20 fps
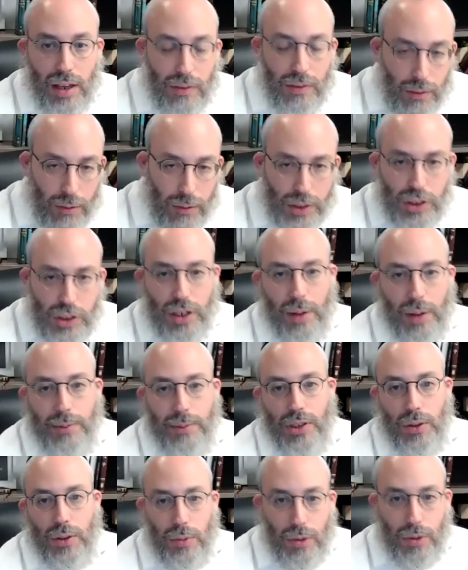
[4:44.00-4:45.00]
If a Russia comes
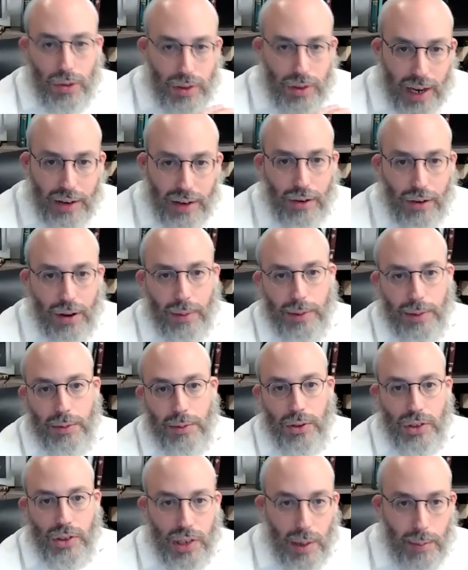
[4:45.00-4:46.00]
to the world, anger comes to
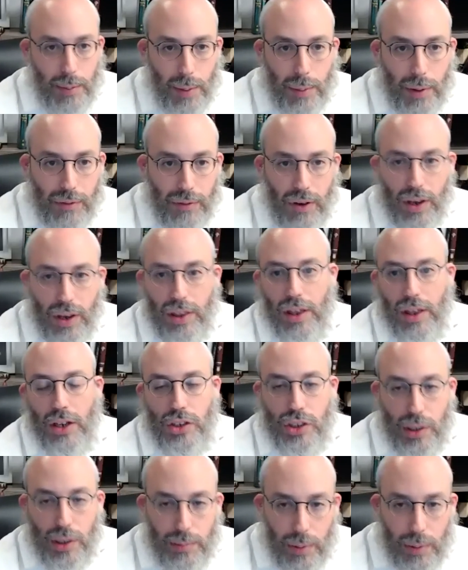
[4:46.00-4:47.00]
the world. Shinemar b'vay
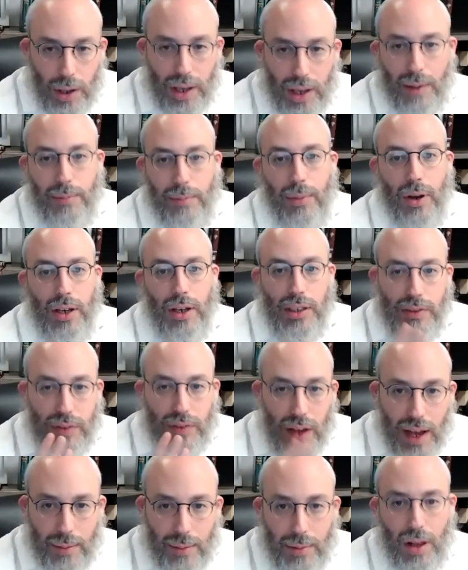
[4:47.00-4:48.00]
Rasha b'gam boys
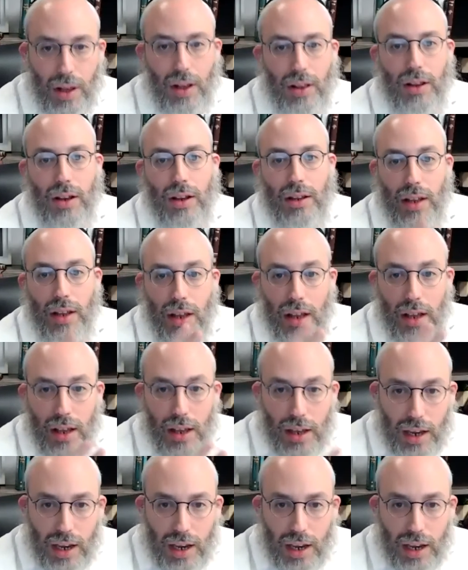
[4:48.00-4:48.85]
v'am kaloin